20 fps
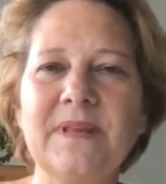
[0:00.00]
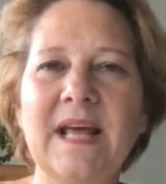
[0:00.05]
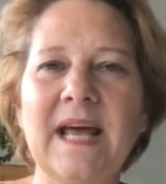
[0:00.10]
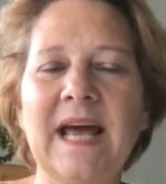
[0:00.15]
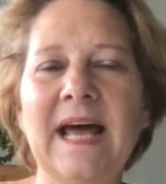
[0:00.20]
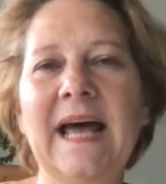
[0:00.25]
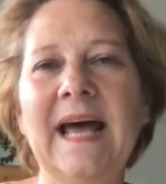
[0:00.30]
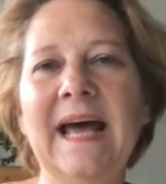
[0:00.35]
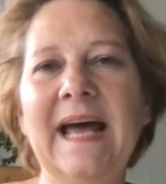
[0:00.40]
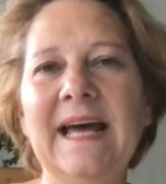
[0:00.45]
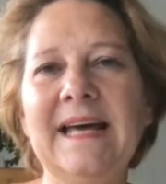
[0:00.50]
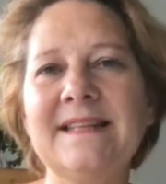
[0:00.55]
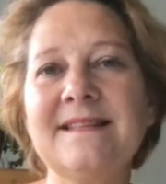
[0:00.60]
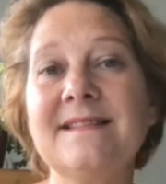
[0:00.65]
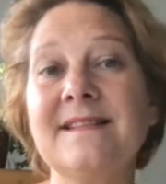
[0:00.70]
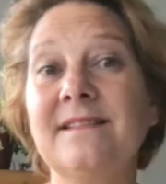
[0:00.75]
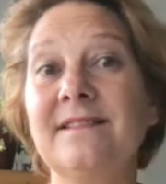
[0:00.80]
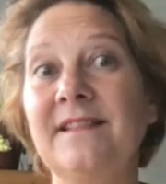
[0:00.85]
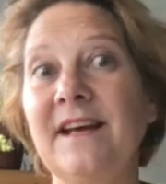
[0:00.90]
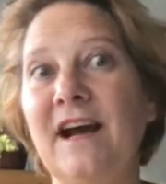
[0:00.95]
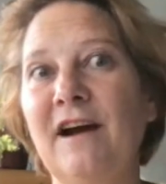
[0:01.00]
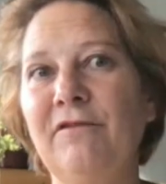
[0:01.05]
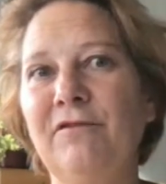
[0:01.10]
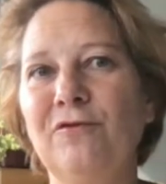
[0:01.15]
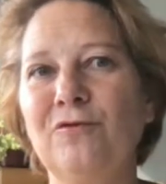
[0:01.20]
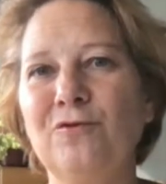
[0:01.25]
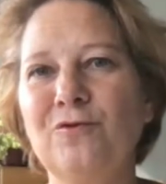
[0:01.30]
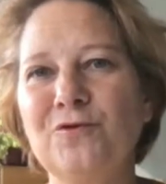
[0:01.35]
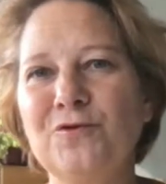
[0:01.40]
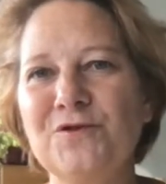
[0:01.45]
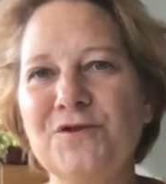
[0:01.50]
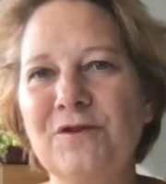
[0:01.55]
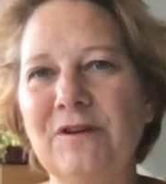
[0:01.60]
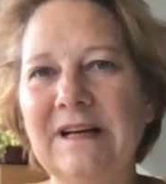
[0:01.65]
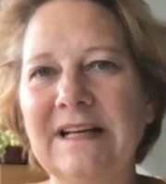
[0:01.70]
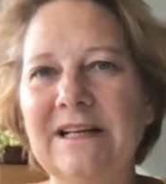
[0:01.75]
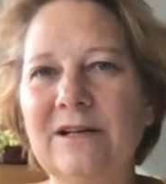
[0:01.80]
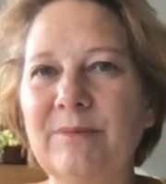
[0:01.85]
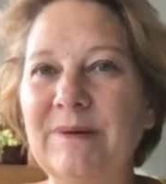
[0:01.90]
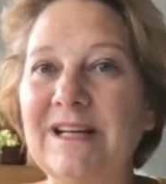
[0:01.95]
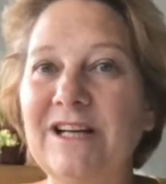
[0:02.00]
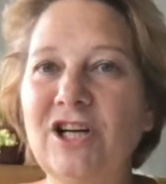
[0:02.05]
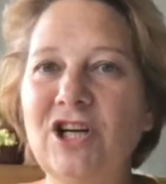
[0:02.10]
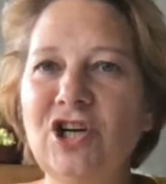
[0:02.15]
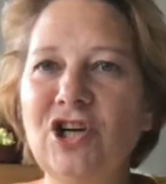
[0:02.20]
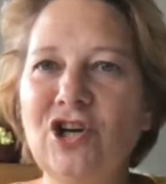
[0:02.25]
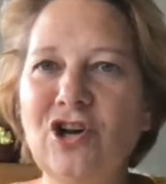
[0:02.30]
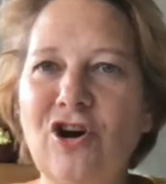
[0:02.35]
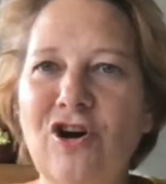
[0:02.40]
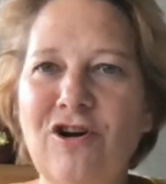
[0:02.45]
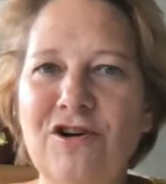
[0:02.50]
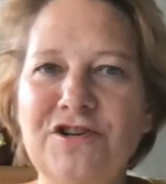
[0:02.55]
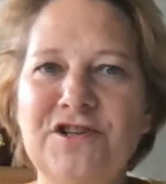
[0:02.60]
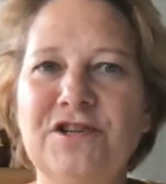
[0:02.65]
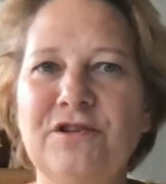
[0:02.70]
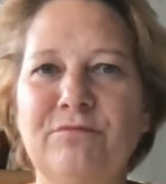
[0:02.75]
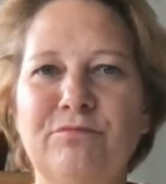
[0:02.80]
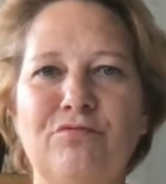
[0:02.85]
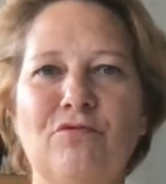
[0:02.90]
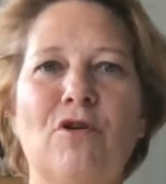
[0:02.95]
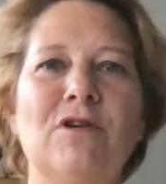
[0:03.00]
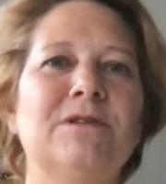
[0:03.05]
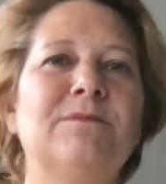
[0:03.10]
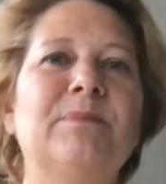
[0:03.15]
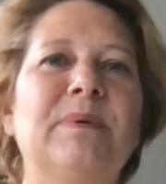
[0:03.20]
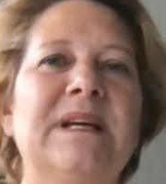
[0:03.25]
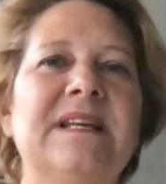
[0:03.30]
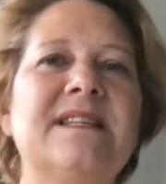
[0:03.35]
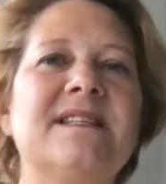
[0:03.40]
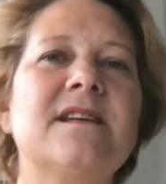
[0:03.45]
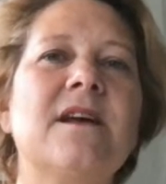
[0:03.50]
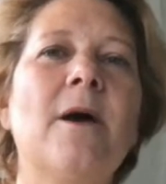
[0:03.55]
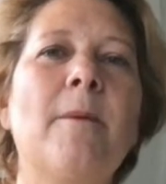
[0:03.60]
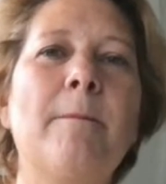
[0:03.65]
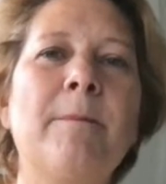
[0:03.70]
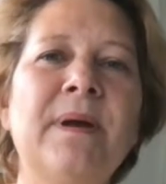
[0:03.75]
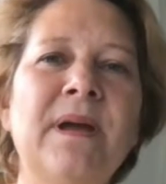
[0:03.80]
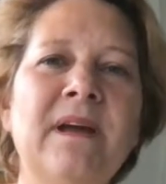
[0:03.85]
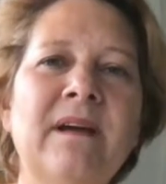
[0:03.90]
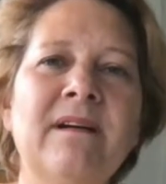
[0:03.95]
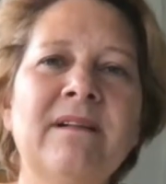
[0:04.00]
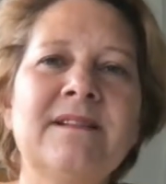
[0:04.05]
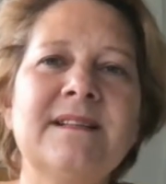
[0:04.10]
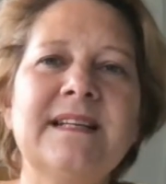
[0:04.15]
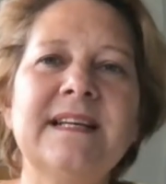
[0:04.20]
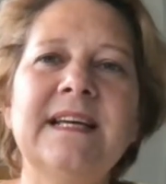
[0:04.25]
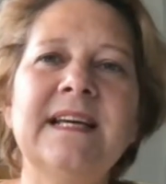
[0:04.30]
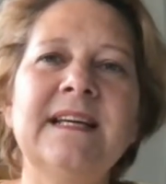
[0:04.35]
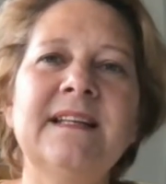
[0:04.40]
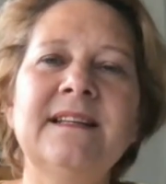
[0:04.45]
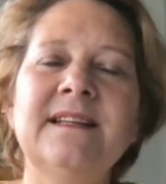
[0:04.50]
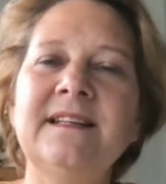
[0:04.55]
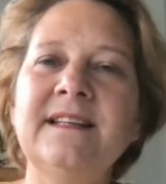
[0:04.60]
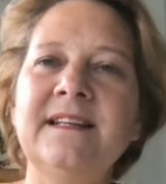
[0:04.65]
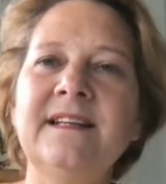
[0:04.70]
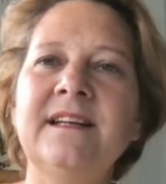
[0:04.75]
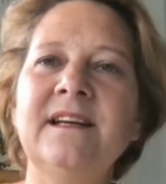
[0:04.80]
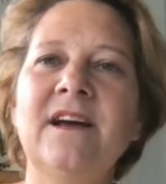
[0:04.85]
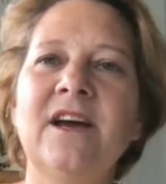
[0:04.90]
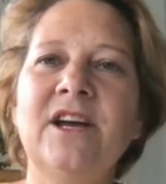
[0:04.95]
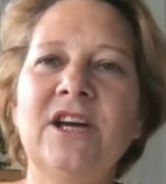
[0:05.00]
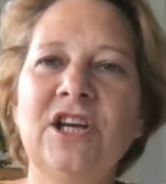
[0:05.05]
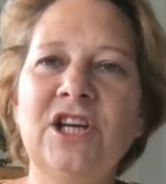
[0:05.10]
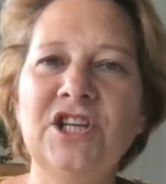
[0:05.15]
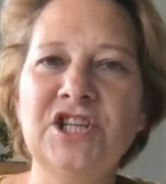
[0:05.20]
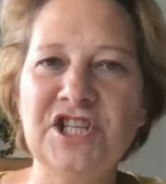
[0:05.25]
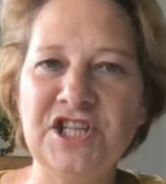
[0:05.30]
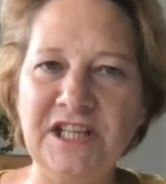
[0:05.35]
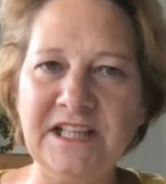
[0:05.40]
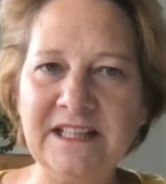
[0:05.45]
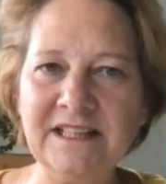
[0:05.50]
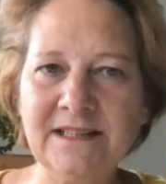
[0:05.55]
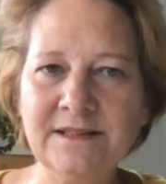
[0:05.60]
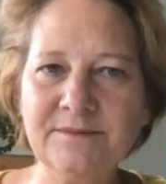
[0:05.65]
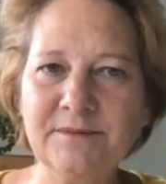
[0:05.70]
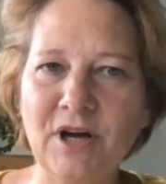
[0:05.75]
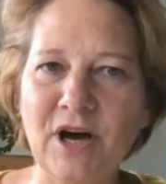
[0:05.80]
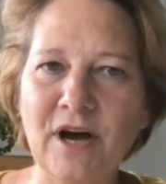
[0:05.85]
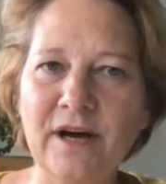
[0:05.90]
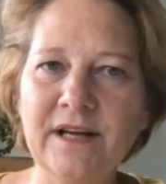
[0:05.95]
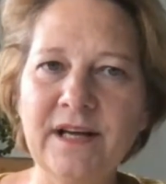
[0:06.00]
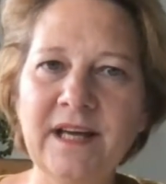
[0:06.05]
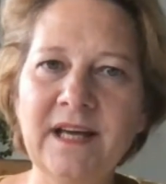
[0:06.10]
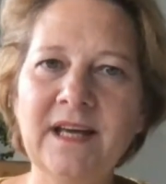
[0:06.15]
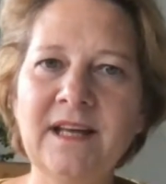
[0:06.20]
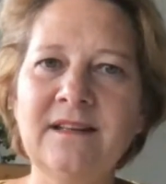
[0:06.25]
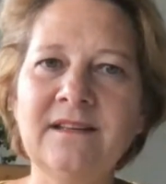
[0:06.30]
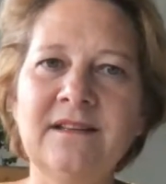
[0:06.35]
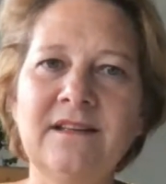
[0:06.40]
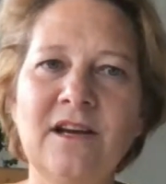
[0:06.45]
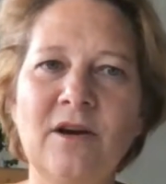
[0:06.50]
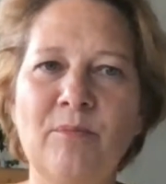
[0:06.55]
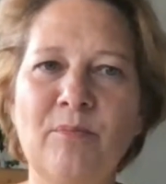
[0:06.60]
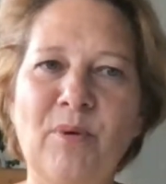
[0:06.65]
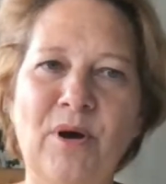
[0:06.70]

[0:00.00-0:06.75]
and therefore also a little bit larger broad beans appeared in the Aegean, in the